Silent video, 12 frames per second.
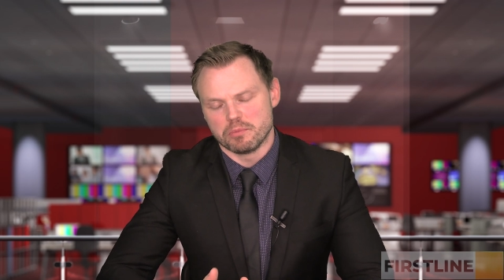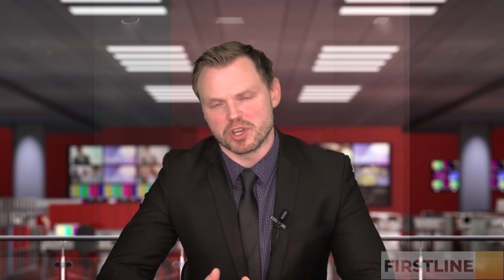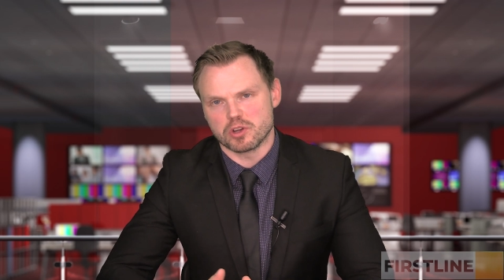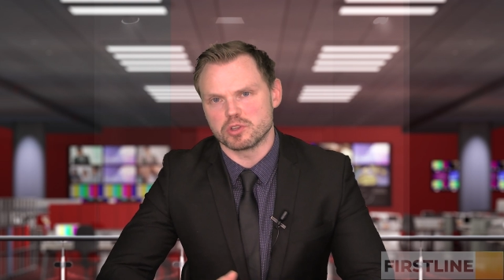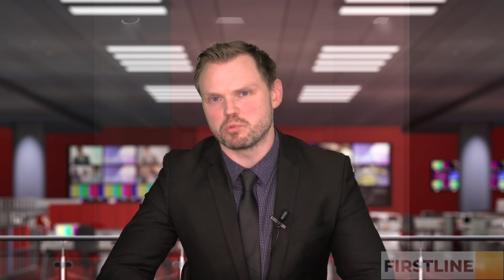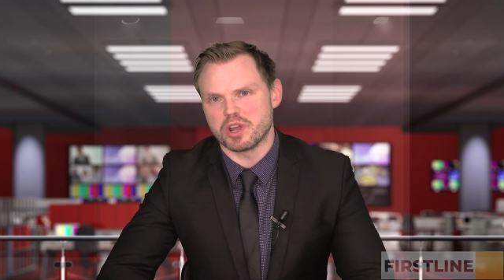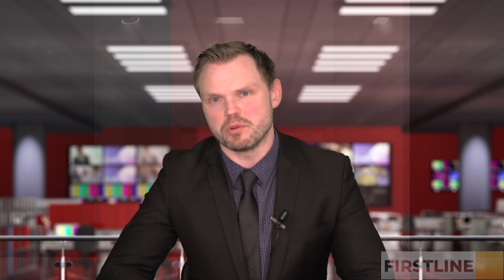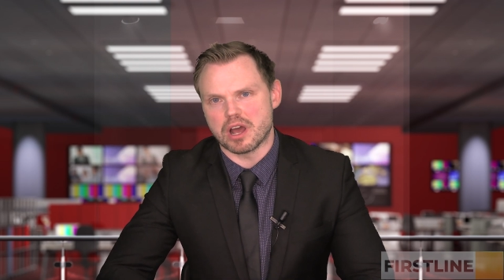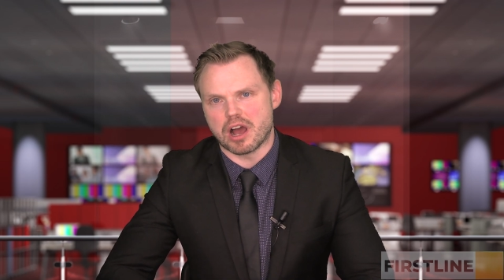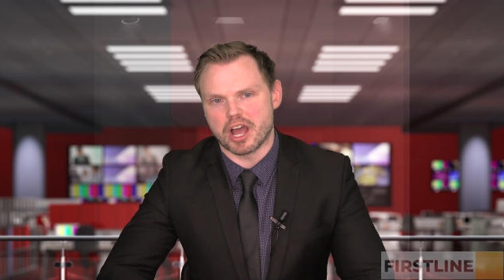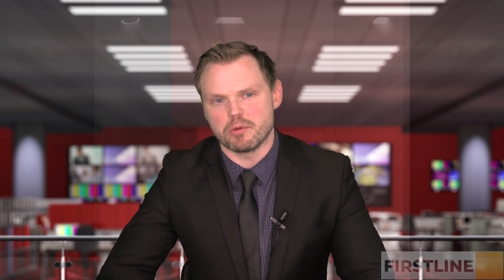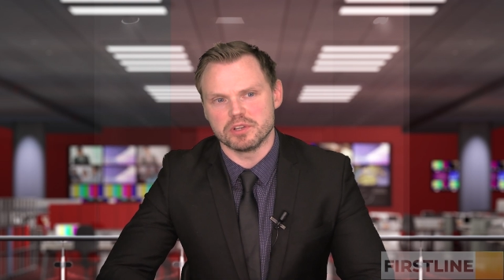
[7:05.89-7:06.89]
Because
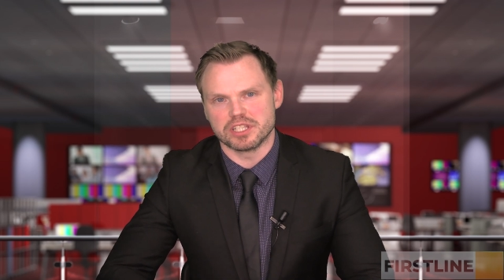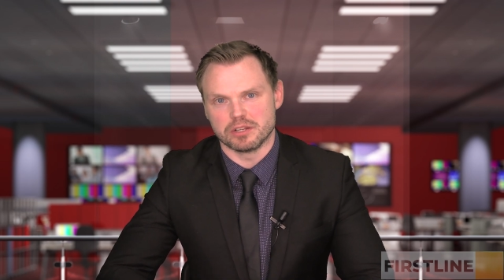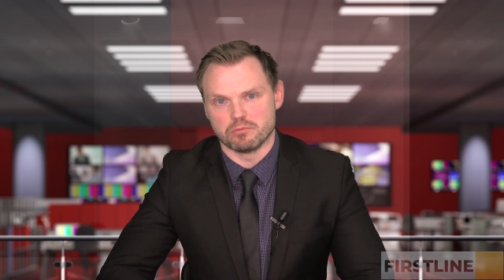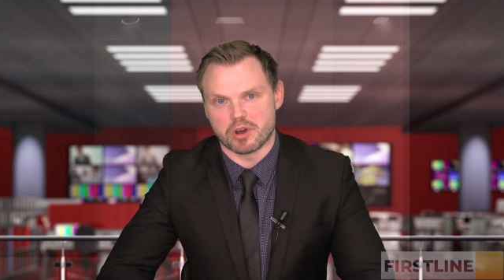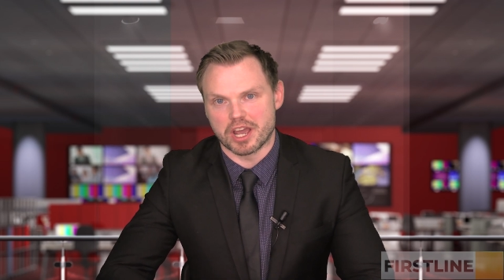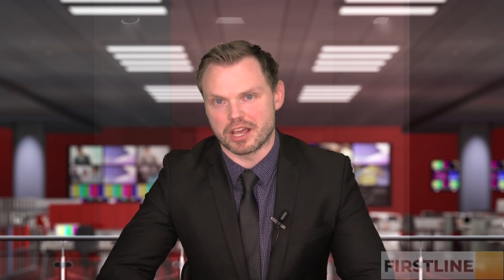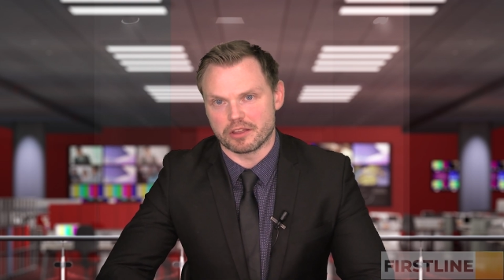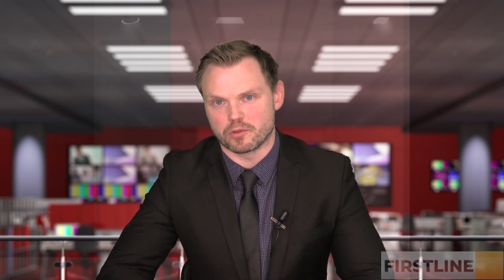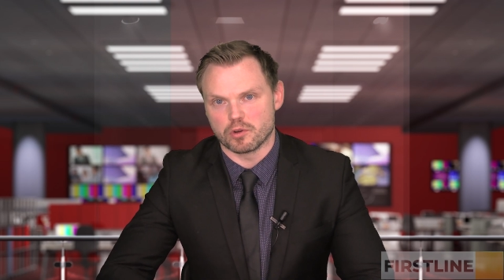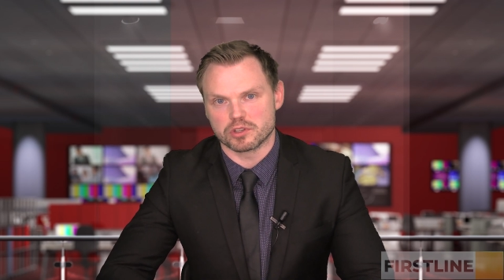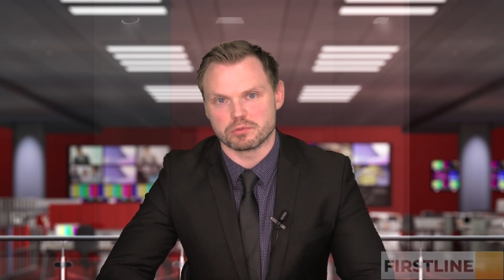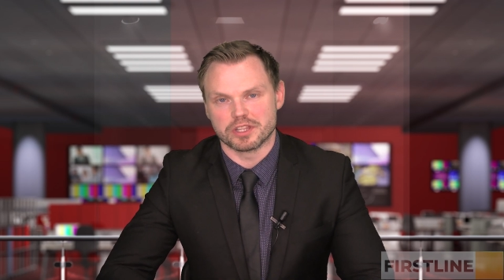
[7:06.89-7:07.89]
when I was in Whyalla, of
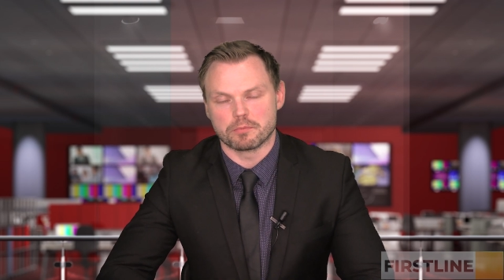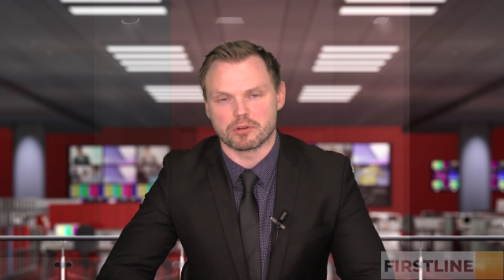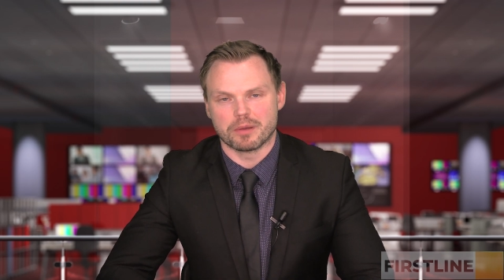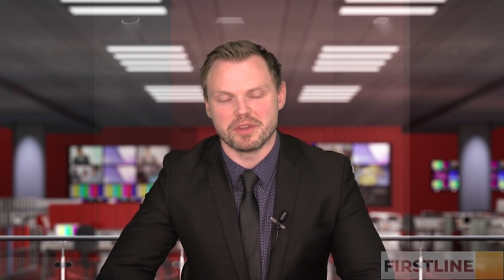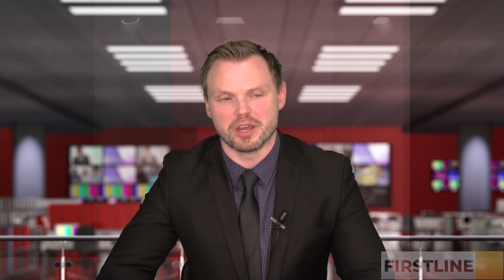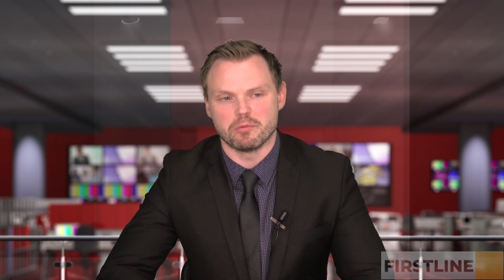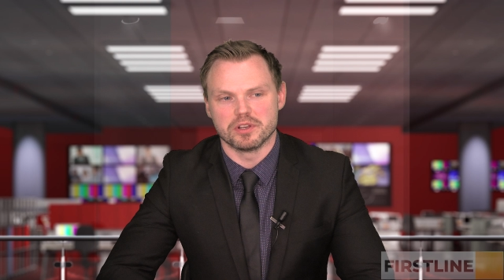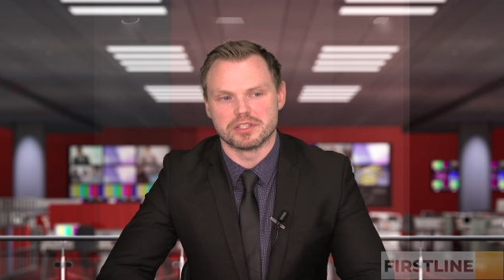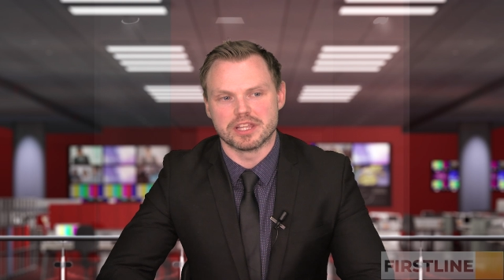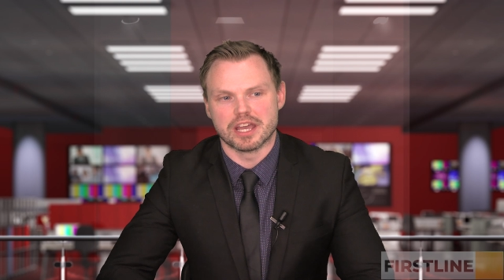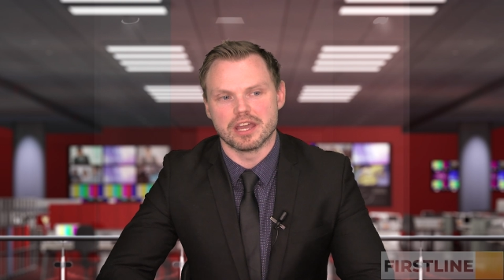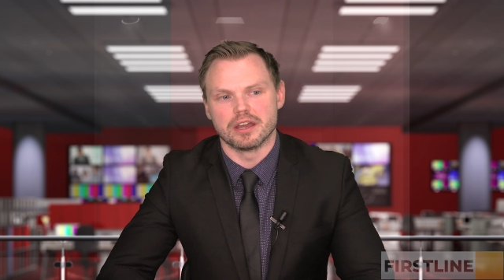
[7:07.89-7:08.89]
course, when the Premier
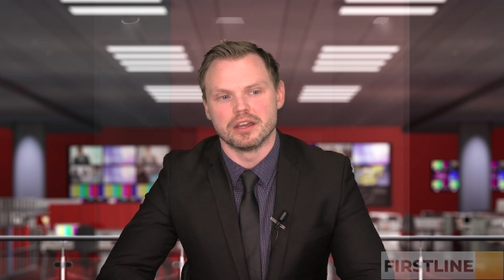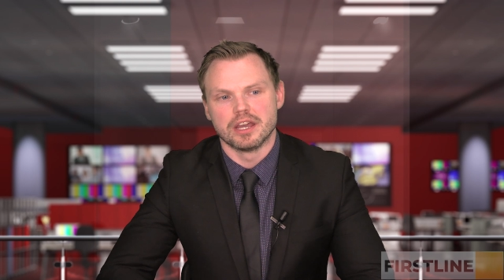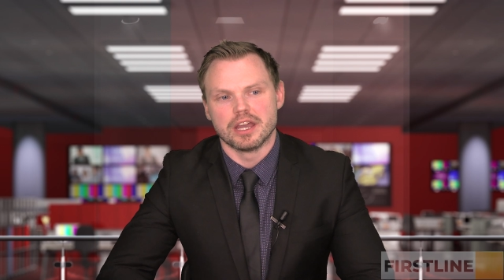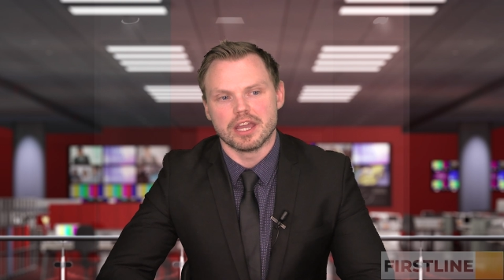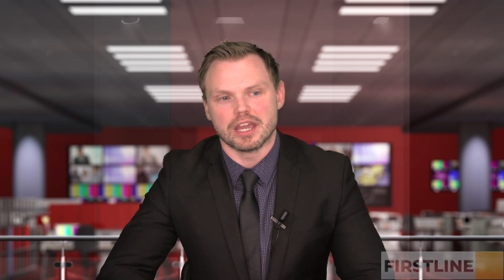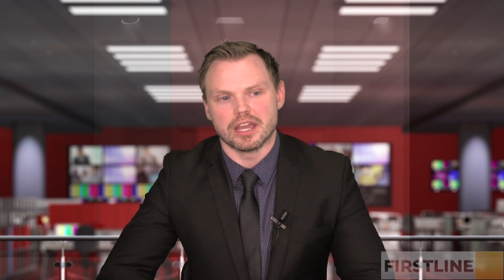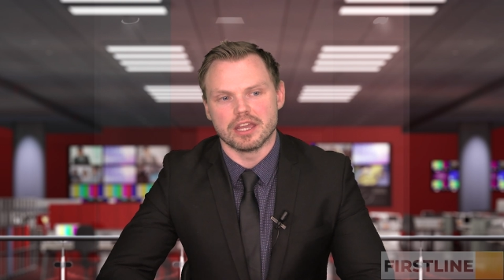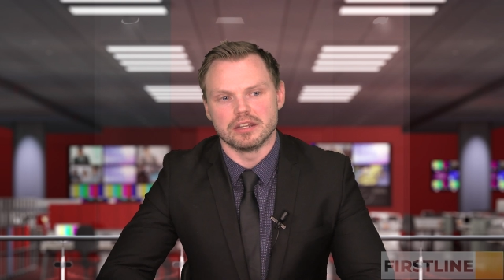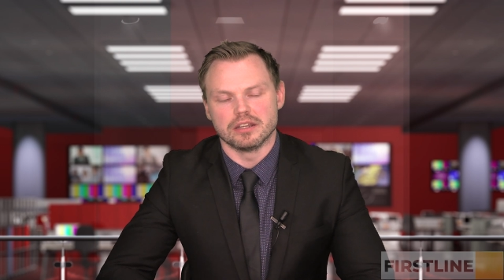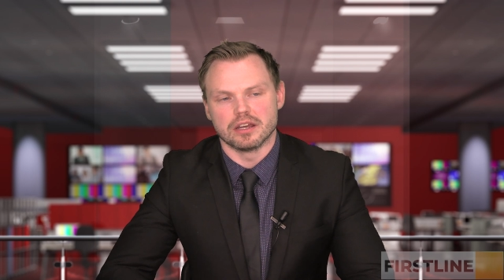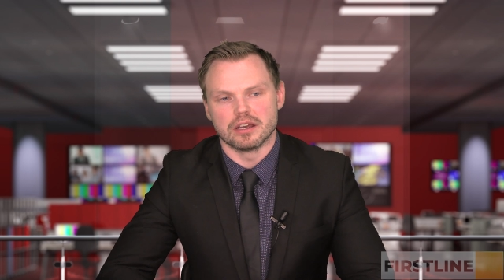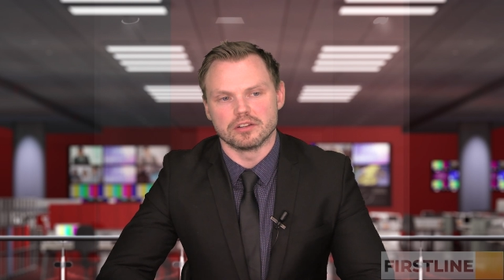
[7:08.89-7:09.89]
was there
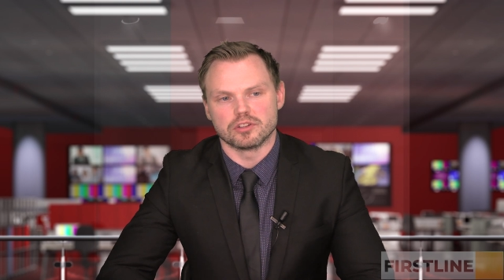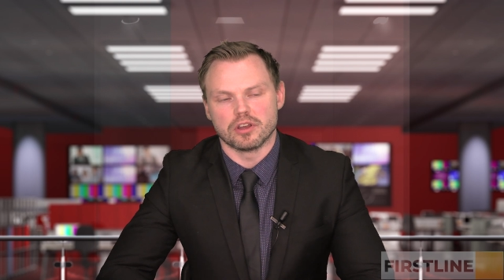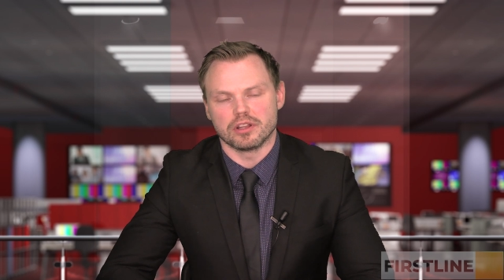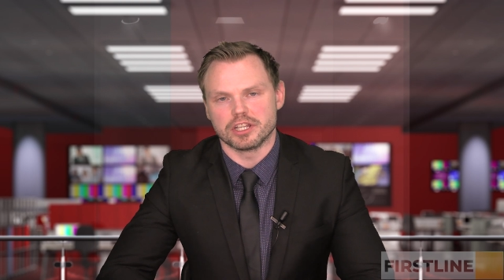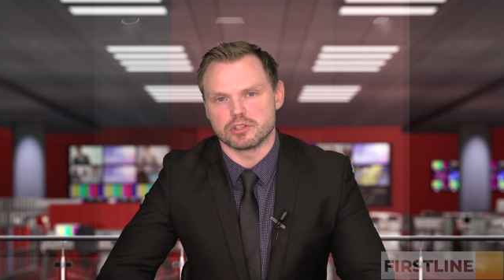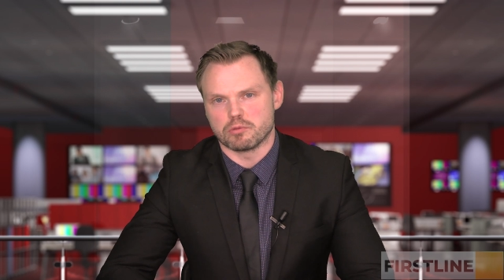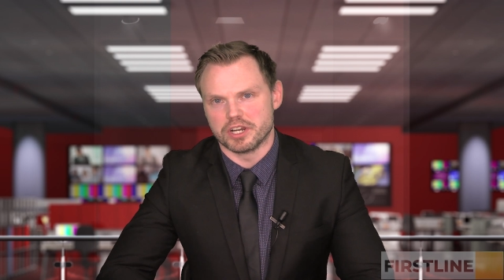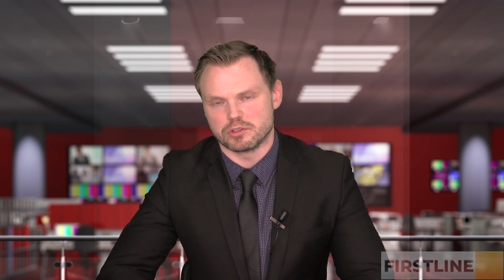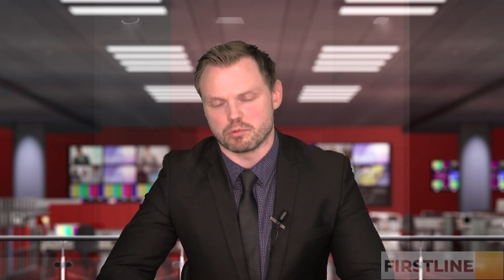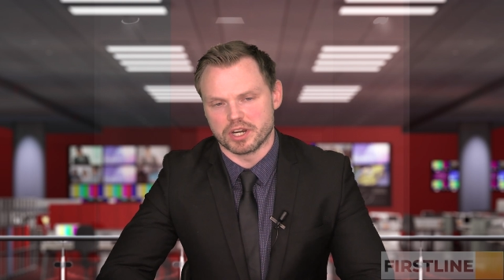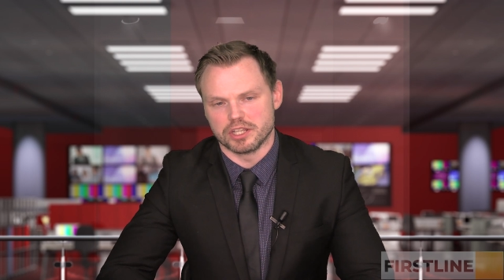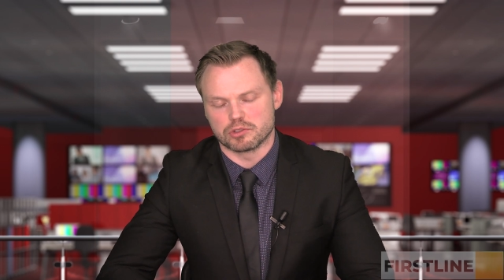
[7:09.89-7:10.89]
in early
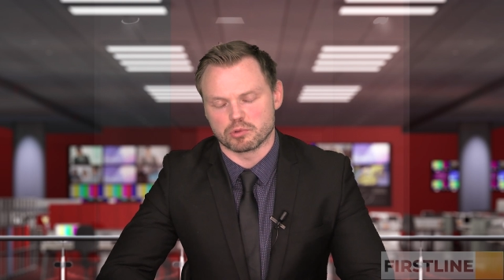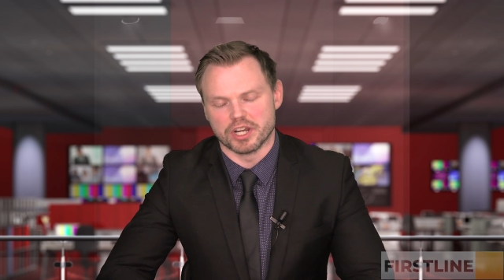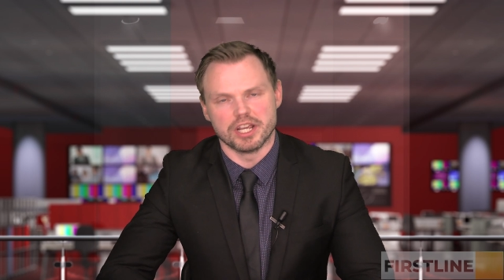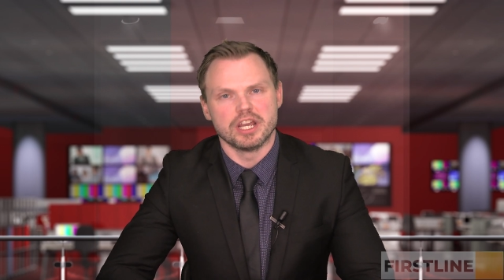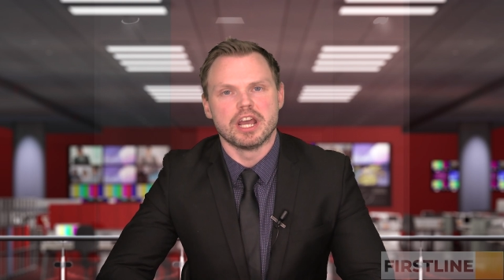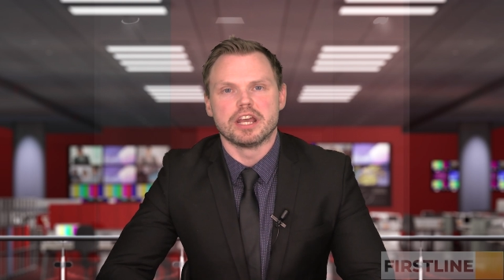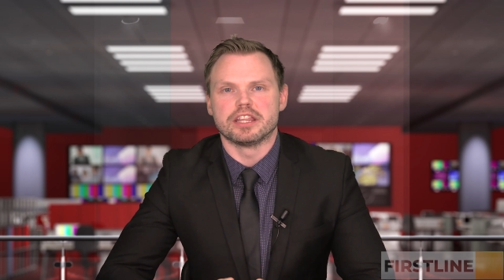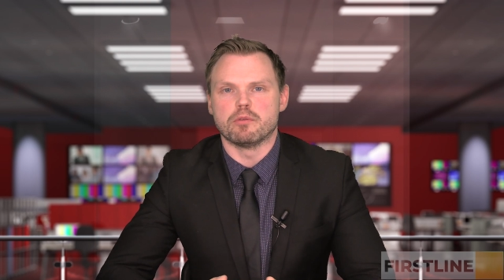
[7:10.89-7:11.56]
2023,